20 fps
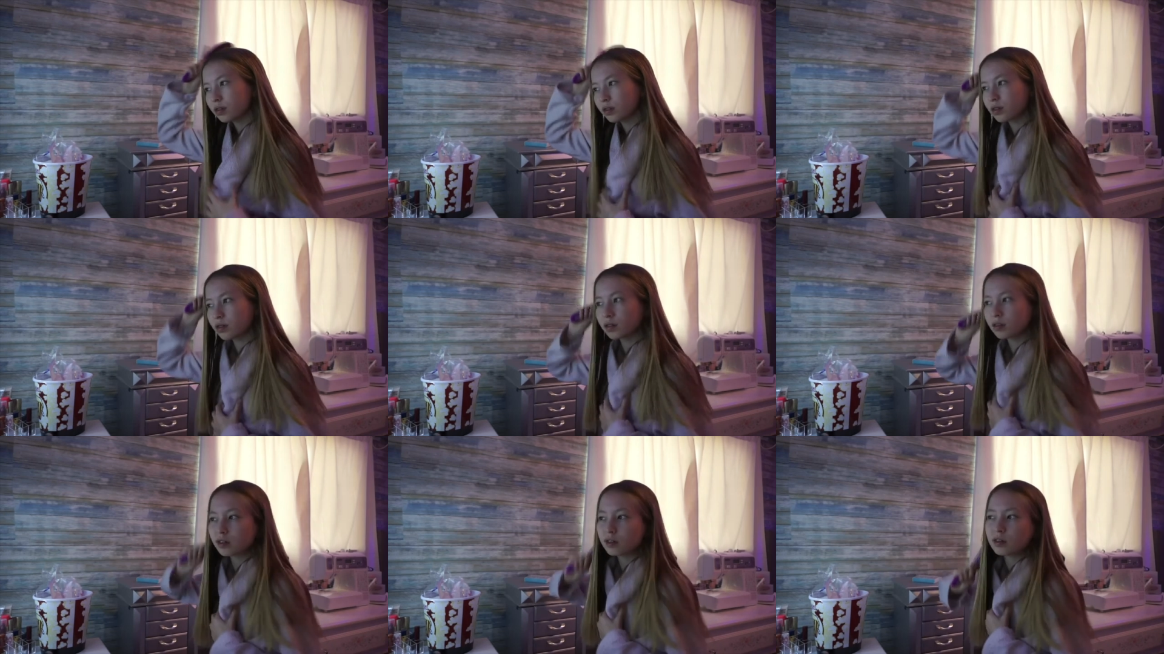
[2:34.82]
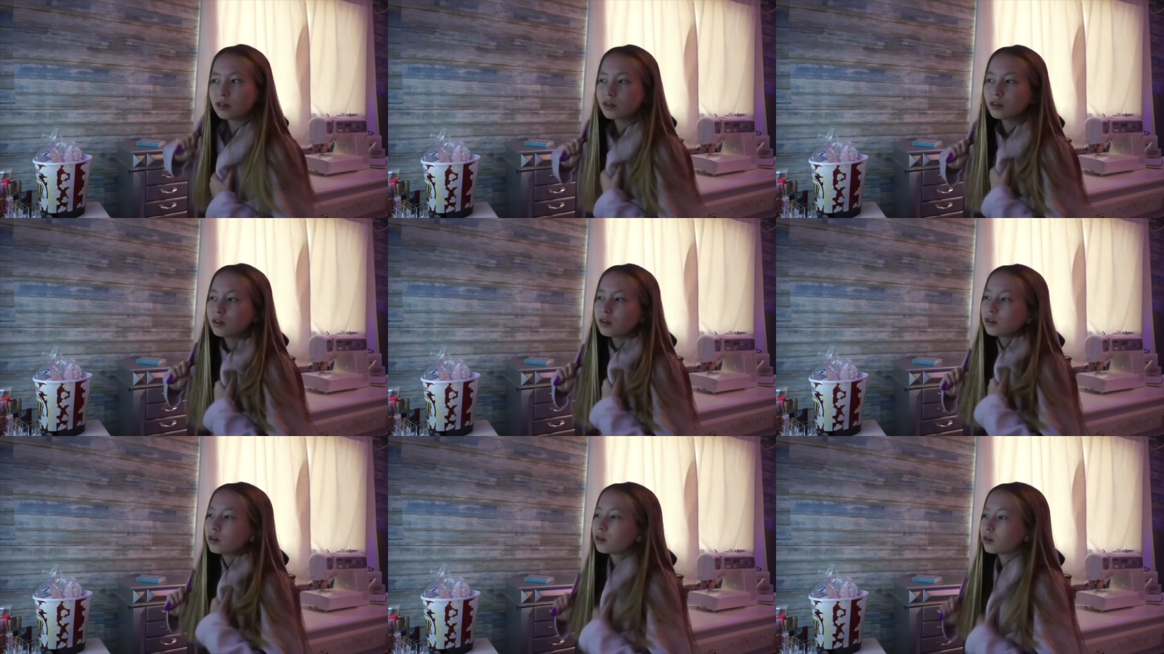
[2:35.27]

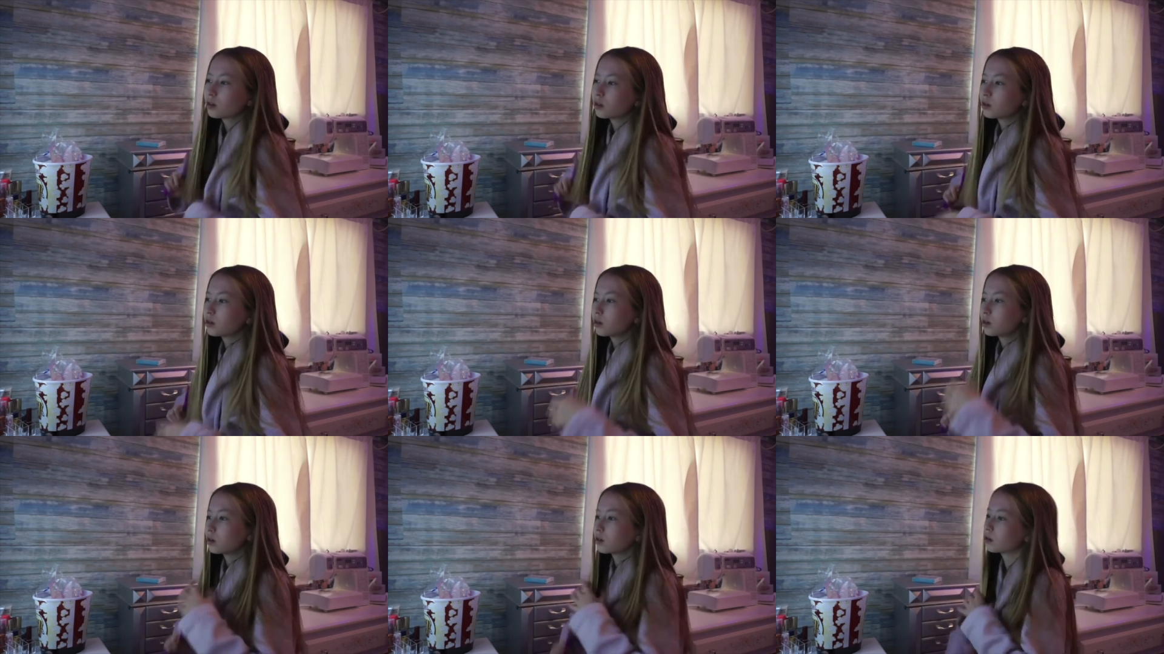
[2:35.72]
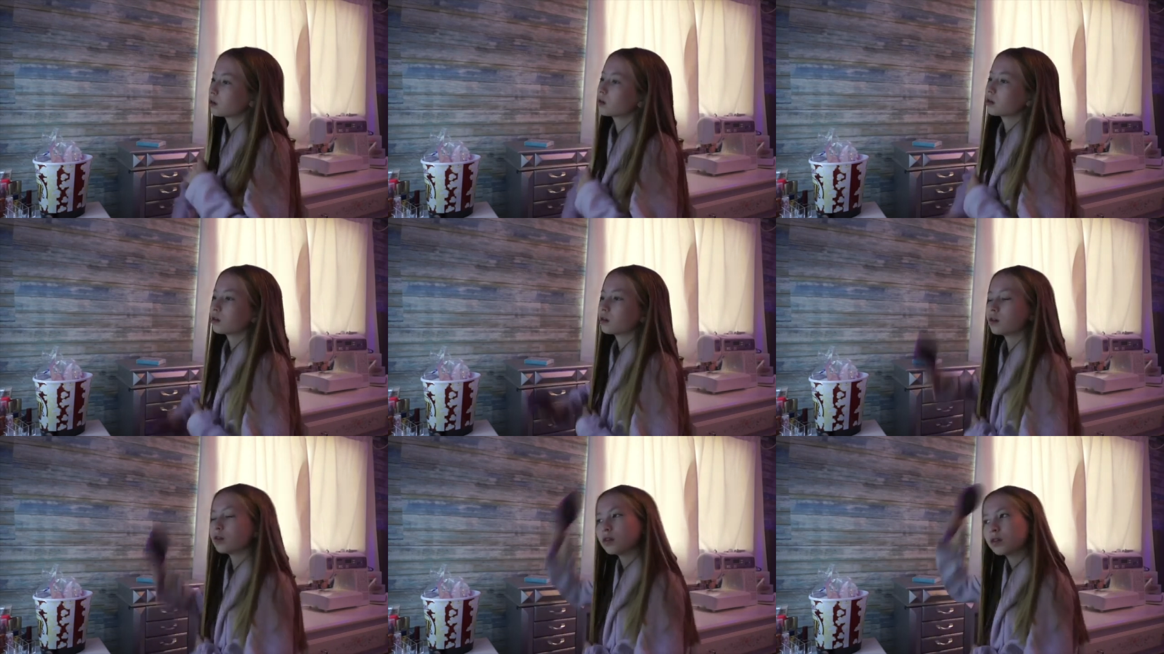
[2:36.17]

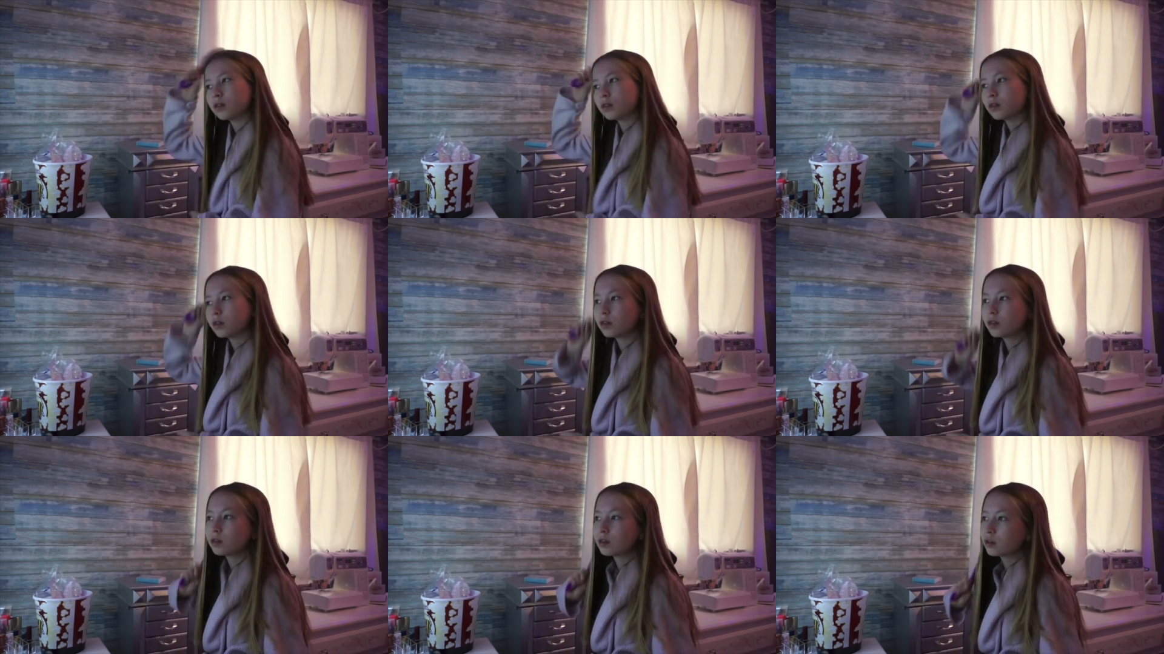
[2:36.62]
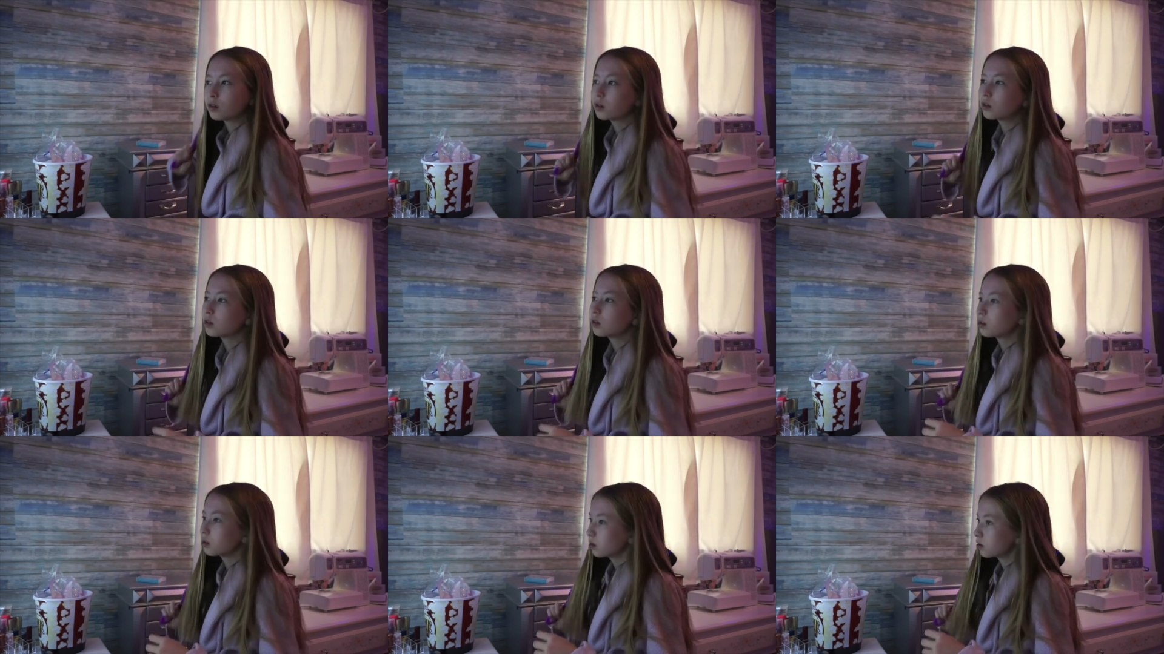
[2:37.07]

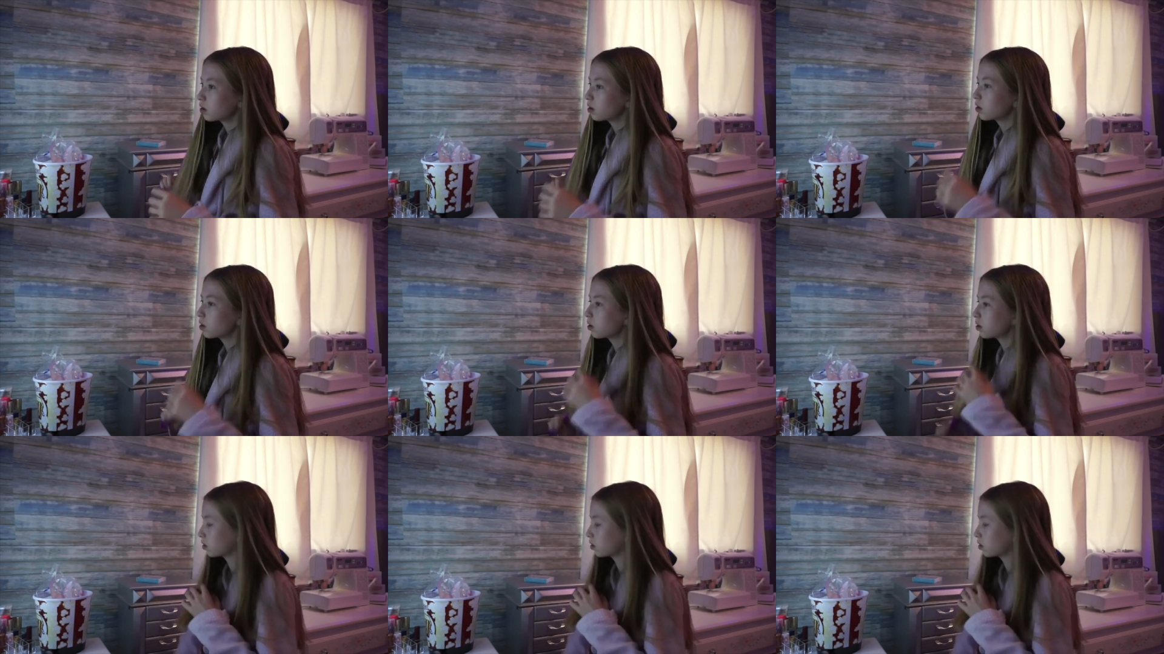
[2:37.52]
No one is speaking in this clip.